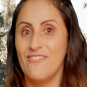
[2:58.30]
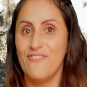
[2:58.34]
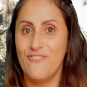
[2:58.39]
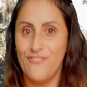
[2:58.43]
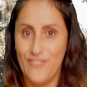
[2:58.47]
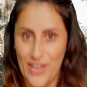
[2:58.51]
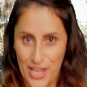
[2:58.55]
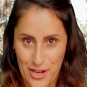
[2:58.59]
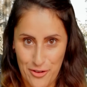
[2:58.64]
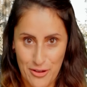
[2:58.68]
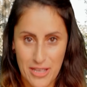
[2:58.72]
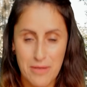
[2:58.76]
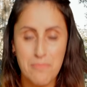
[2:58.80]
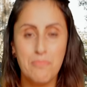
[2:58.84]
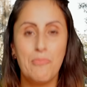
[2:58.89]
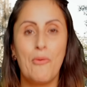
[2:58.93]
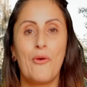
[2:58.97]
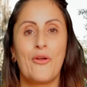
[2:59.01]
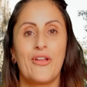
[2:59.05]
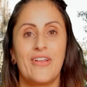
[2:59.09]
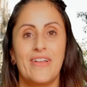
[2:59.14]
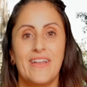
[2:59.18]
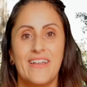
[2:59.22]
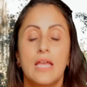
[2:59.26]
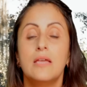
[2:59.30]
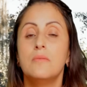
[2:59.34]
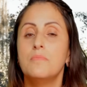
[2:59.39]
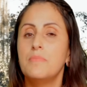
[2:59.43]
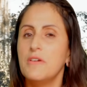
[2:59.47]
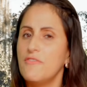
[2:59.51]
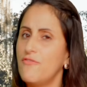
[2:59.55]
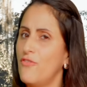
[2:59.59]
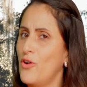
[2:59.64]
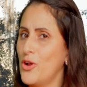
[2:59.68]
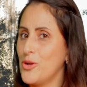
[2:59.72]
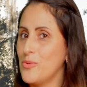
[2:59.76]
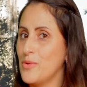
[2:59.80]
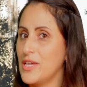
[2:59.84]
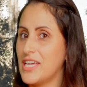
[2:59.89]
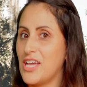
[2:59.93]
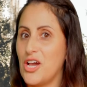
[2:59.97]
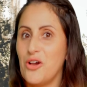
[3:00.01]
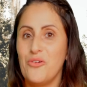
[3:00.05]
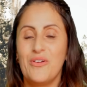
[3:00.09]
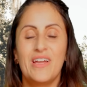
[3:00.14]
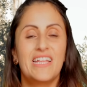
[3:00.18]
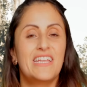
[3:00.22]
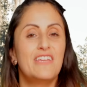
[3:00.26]
Very important. Before we
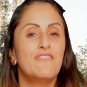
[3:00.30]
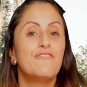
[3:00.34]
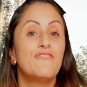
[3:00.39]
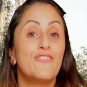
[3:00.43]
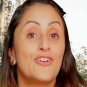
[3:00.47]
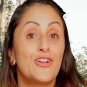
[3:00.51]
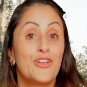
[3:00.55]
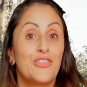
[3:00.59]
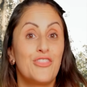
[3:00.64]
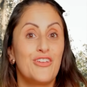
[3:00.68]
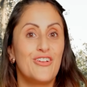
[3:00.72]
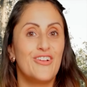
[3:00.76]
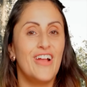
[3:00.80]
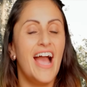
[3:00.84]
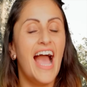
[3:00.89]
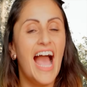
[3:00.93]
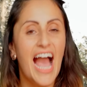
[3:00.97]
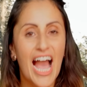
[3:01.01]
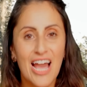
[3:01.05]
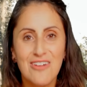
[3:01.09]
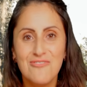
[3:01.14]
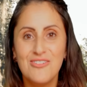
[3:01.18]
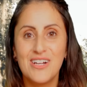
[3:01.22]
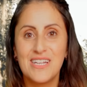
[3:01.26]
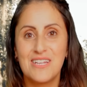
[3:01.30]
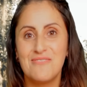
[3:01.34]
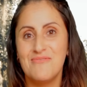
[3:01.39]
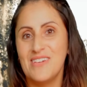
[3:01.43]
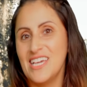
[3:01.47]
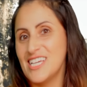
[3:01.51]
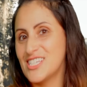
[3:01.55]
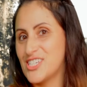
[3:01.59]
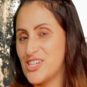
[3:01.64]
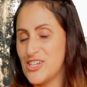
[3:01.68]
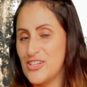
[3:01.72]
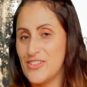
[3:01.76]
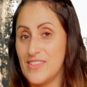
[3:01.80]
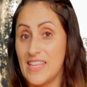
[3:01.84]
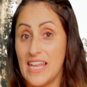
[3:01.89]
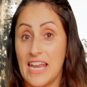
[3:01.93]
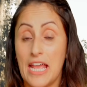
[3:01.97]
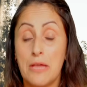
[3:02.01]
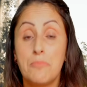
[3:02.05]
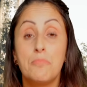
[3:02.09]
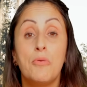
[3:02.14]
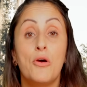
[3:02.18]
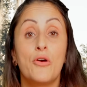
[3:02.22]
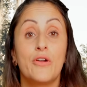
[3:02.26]
go any further, I want to make sure that
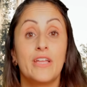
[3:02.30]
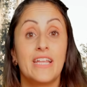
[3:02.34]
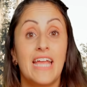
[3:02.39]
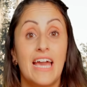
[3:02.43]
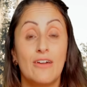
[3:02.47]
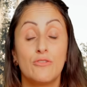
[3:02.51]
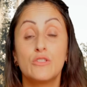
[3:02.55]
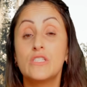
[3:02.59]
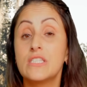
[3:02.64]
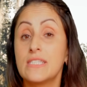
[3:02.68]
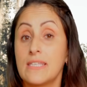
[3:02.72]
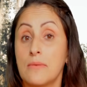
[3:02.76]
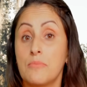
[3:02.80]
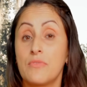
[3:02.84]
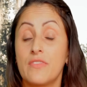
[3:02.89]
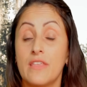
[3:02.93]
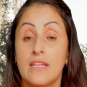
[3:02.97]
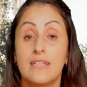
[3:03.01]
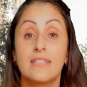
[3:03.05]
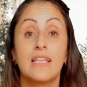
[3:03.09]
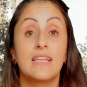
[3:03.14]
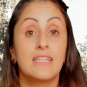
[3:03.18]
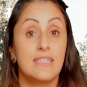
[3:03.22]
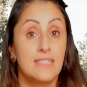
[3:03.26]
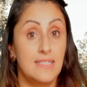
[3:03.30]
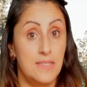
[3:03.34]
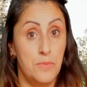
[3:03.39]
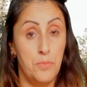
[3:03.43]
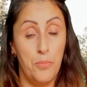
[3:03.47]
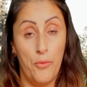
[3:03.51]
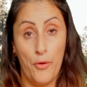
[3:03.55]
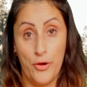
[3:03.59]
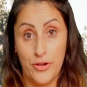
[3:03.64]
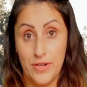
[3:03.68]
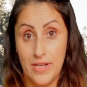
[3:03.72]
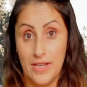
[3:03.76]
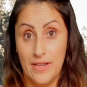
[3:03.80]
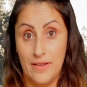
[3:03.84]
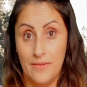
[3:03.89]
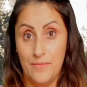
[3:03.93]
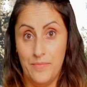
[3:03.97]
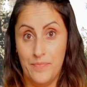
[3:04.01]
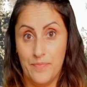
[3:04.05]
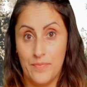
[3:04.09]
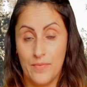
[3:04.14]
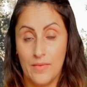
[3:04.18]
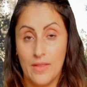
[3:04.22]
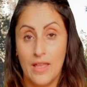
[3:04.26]
I point out something that is important.
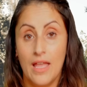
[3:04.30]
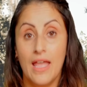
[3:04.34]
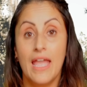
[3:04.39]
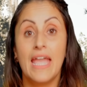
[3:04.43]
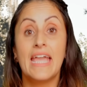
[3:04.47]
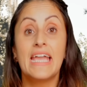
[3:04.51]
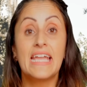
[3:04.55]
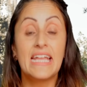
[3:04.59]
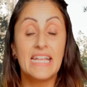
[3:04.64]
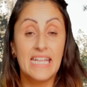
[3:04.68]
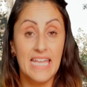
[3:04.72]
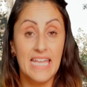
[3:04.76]
In